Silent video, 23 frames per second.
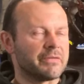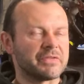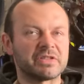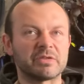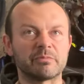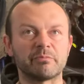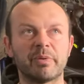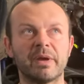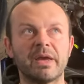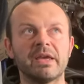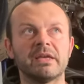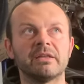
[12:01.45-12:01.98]

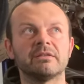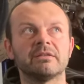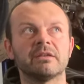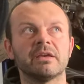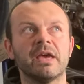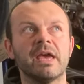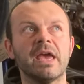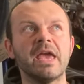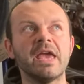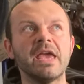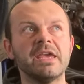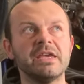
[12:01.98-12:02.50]
spend
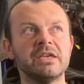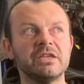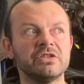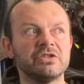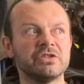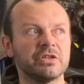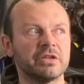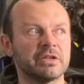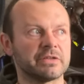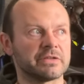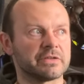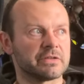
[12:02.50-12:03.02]

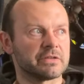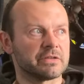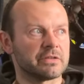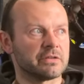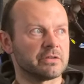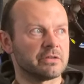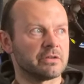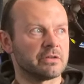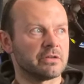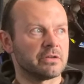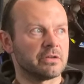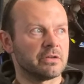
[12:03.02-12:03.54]
ages
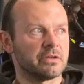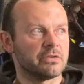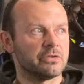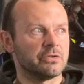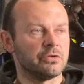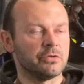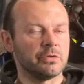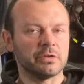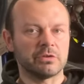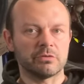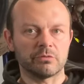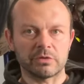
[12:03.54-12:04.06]

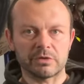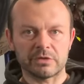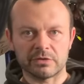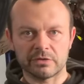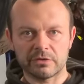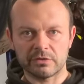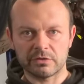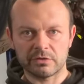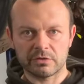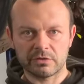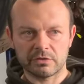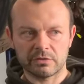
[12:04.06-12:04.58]
doing
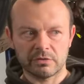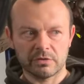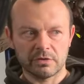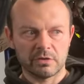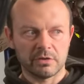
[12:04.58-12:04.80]
research,